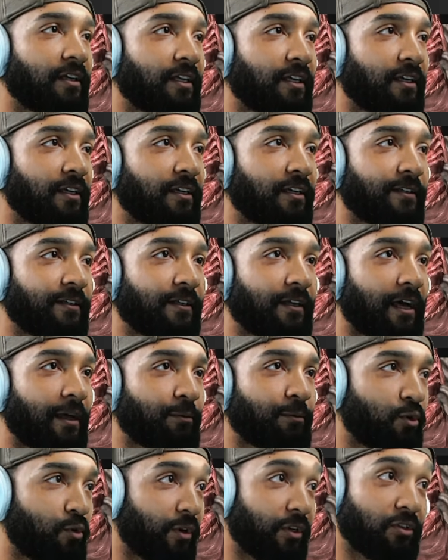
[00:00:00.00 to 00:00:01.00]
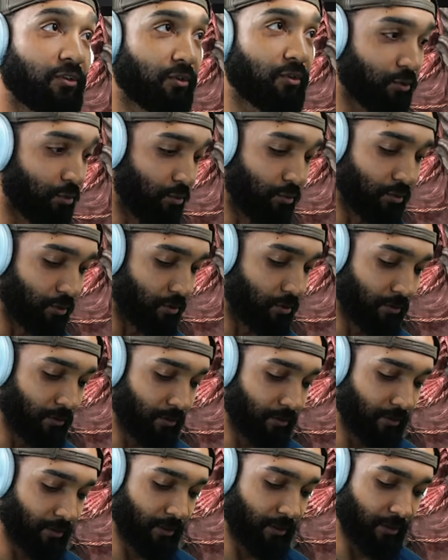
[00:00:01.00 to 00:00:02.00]
I'm going to Google
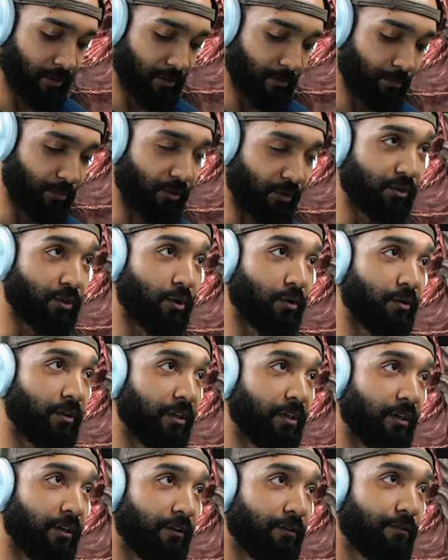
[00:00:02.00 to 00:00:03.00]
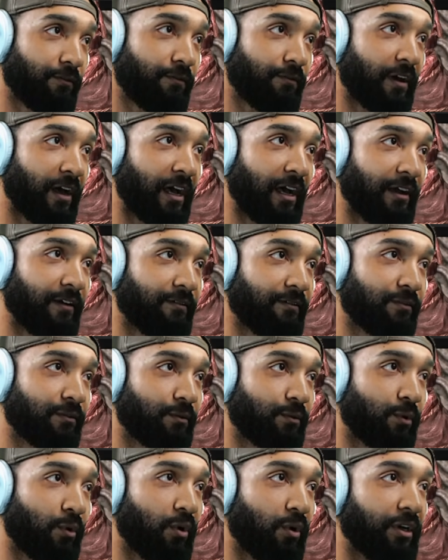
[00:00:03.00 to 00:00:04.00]
Persona 5
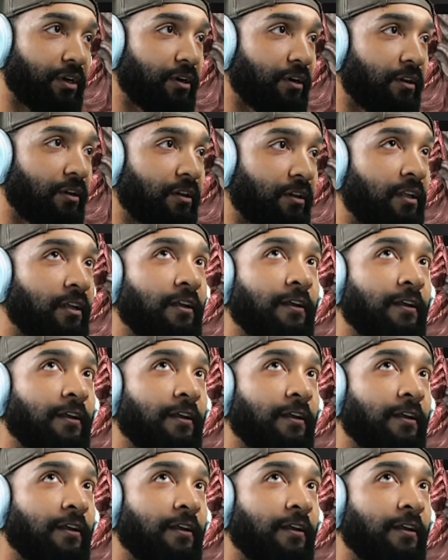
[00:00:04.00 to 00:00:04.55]
Royal